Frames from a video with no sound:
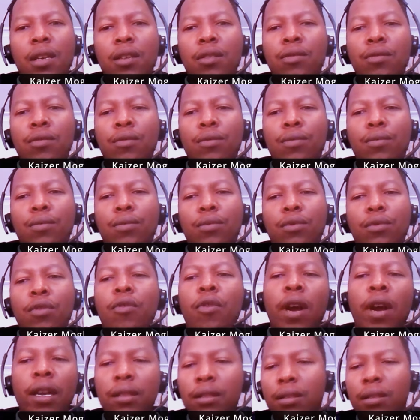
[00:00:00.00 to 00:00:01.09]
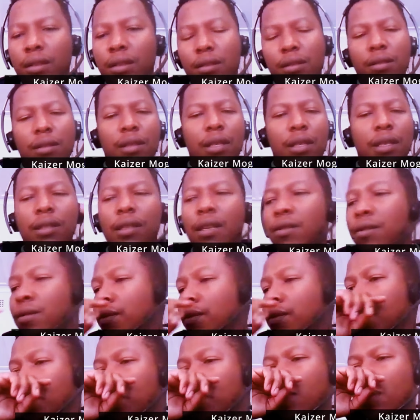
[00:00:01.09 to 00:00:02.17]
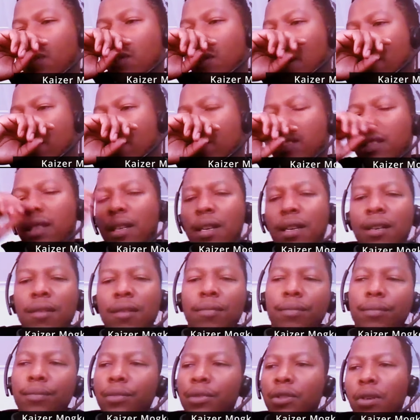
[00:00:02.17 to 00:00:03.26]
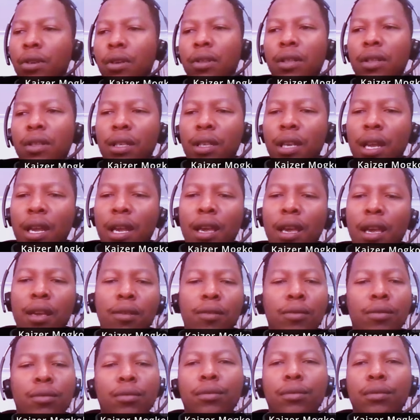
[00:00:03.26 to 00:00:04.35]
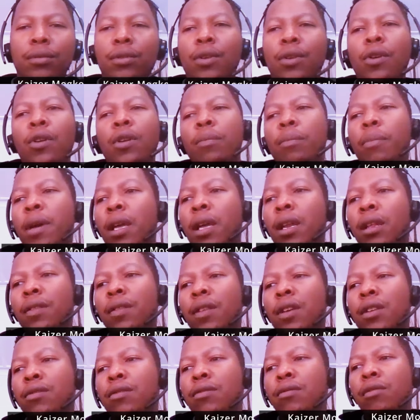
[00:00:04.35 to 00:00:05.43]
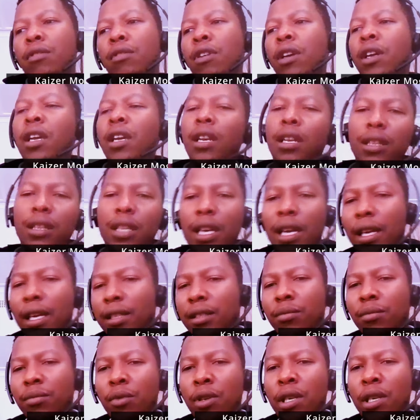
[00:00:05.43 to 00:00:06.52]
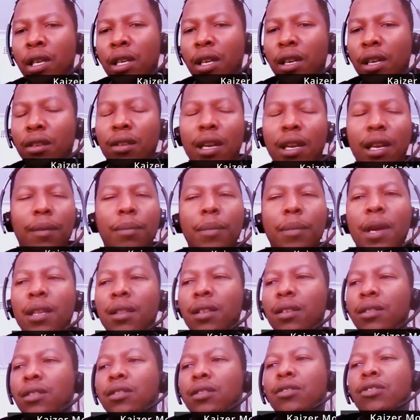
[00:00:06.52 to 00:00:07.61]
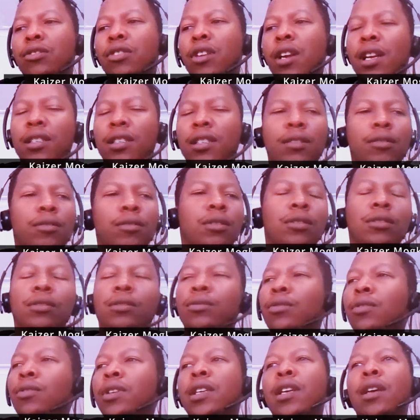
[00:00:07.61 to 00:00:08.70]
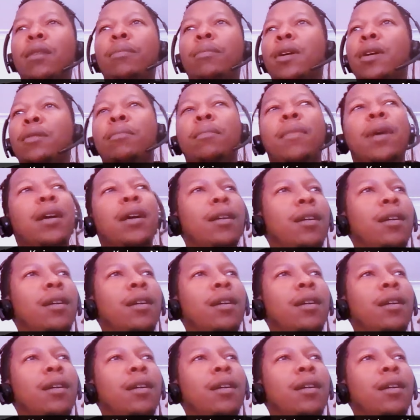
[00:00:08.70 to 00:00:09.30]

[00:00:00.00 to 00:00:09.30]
you write during the day, you go to bed, and then you look at it the next morning and you're like, man, this is trash. I was talking about